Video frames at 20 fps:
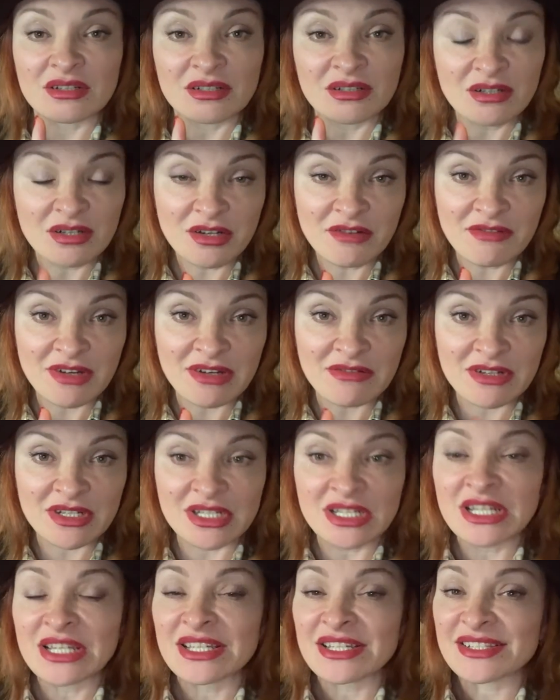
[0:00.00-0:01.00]
However,
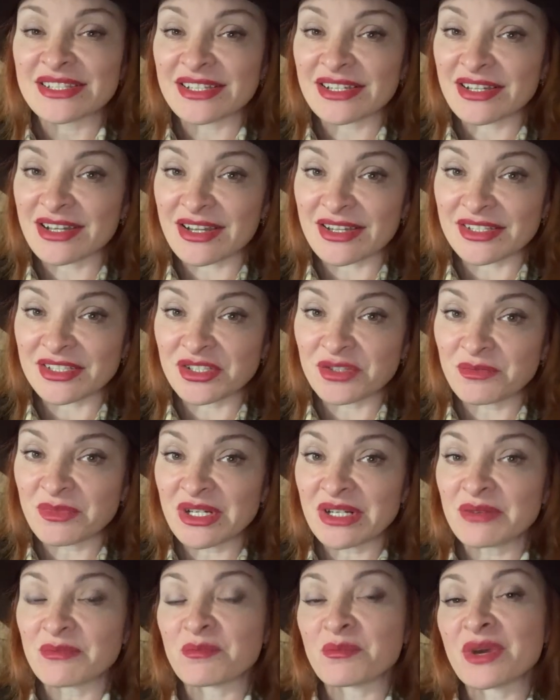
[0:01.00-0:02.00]
the
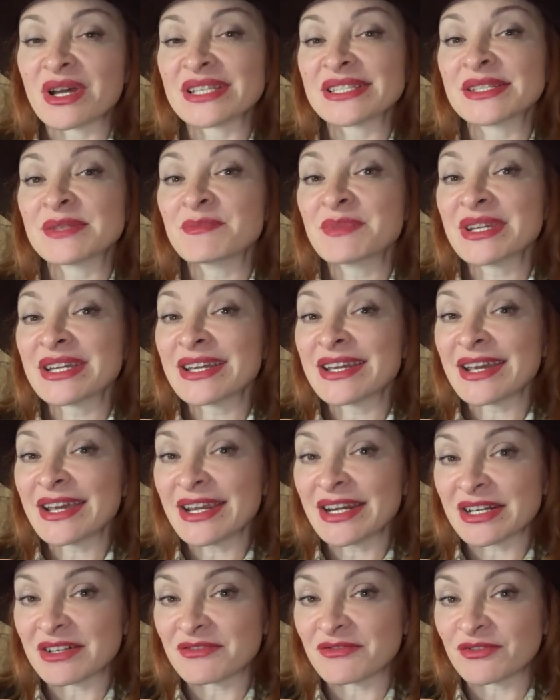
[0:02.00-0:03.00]
customer must be
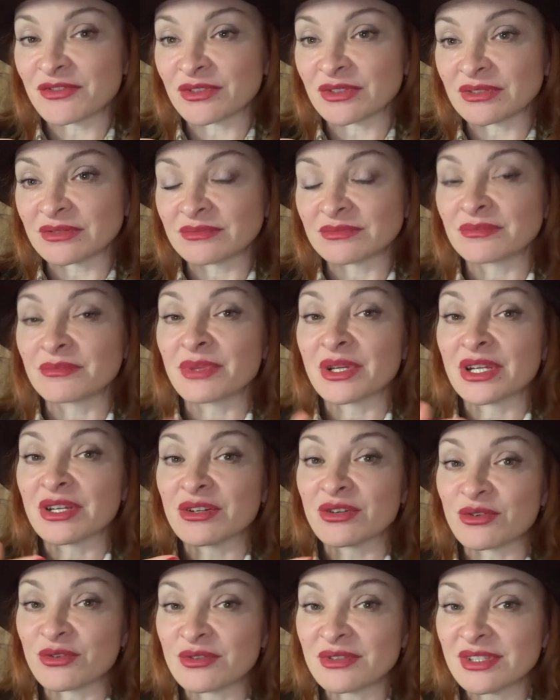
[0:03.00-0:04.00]
careful
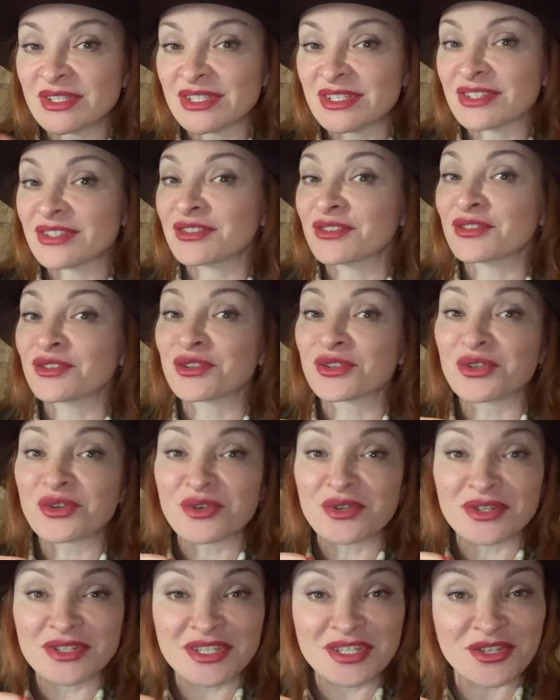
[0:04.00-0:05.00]
because
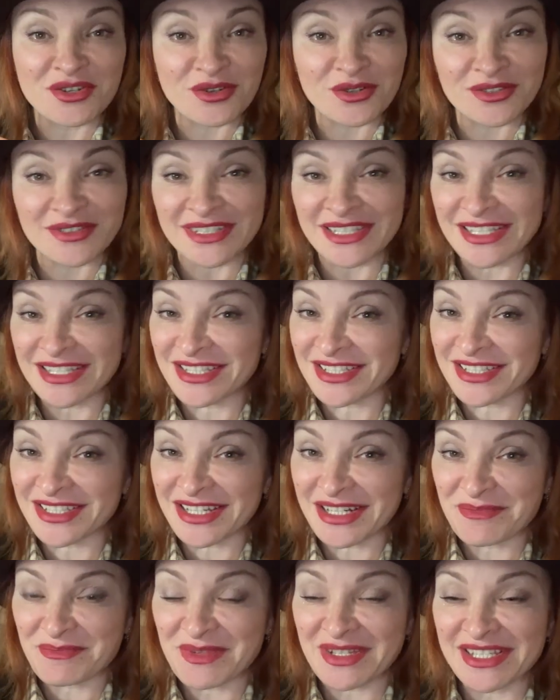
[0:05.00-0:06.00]
not all the
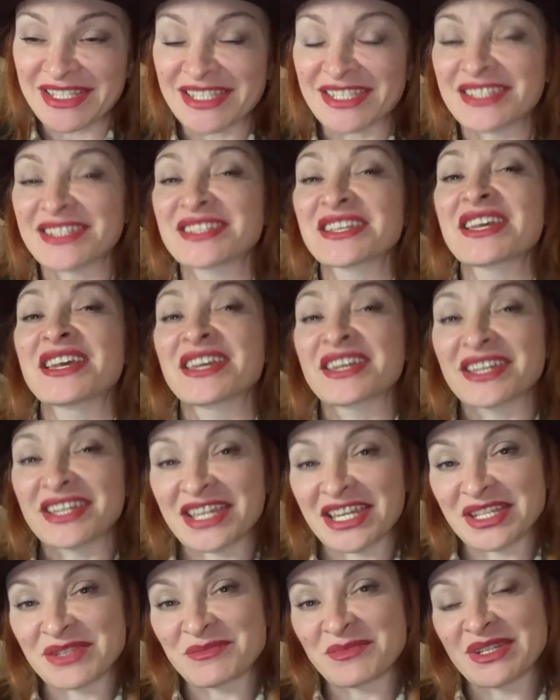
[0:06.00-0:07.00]
discrepancies
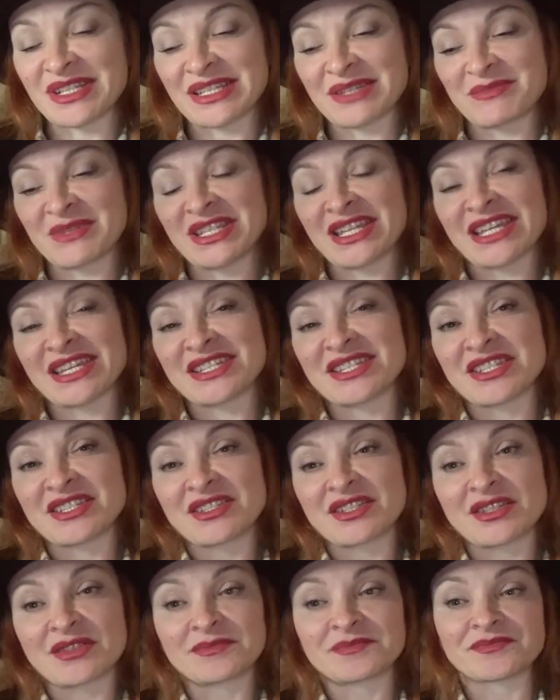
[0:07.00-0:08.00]
can be
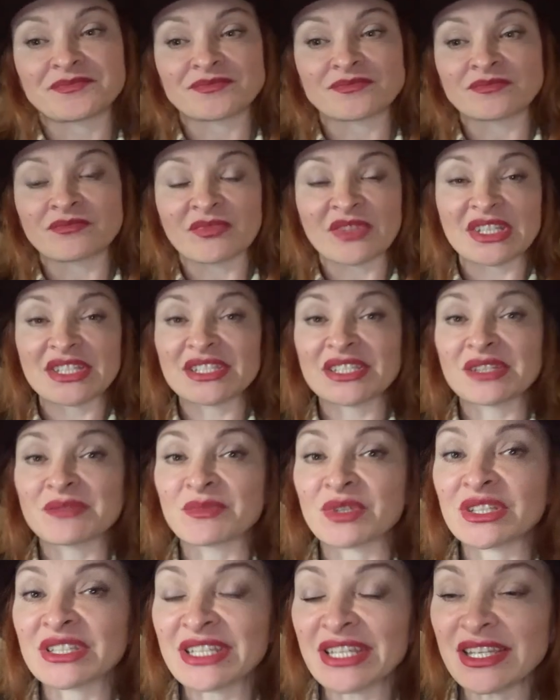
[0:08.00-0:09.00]
eliminated.
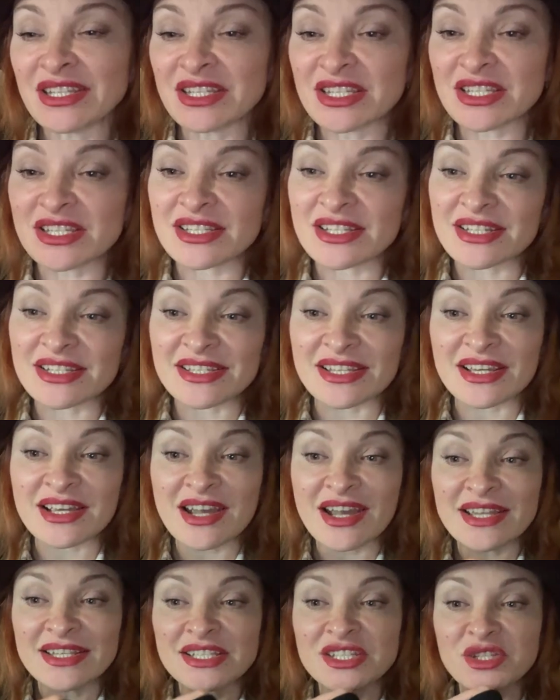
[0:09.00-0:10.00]
Simultaneously, the
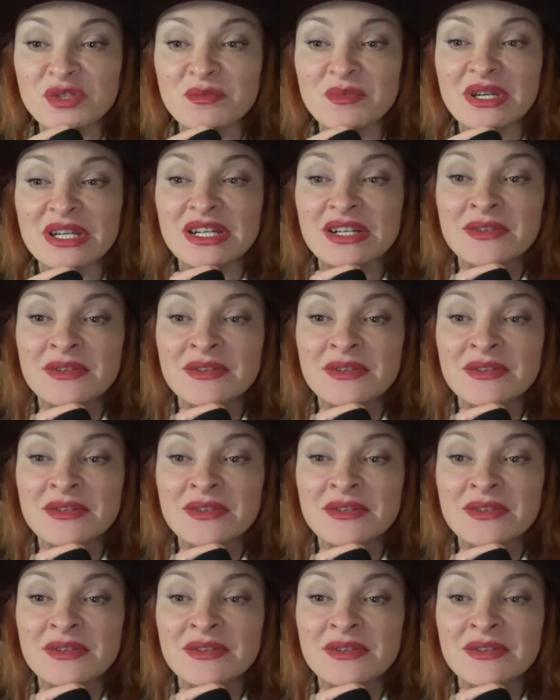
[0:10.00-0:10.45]
customer